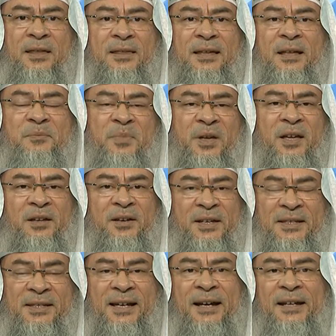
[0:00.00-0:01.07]
than being
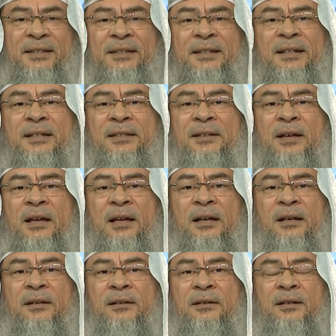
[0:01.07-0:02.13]
recited,
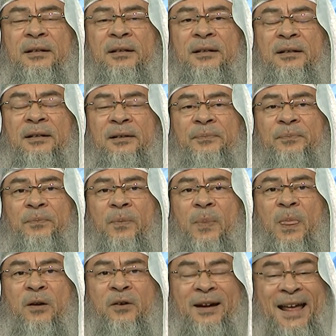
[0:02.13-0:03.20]

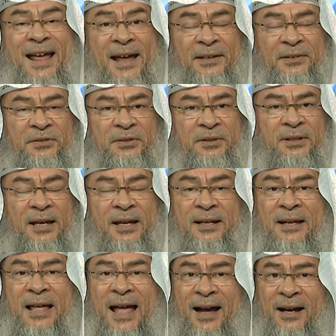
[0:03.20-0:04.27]
read,
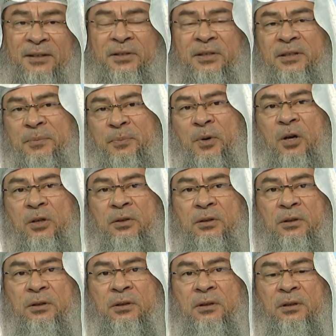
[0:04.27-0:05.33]
and acted upon.
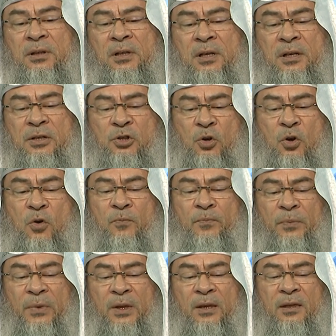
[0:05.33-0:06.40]
So
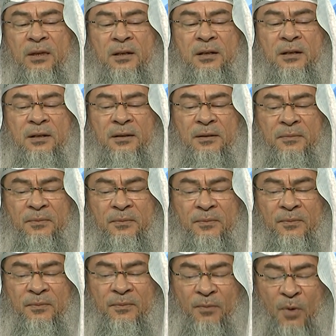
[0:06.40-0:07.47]
the
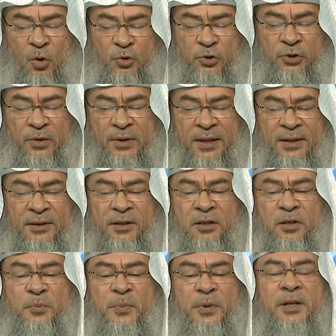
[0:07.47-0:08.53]
most authentic
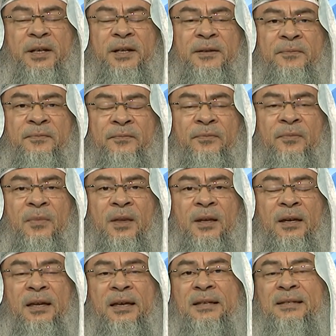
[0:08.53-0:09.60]
opinion
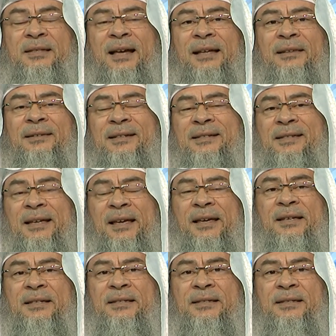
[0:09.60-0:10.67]
is that this
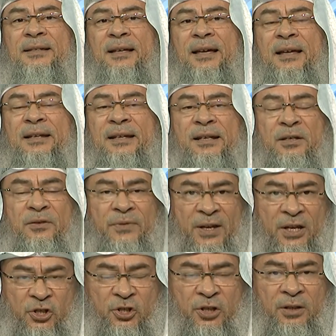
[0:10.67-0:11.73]
is an
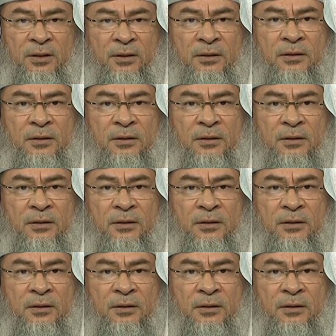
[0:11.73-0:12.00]
innovation.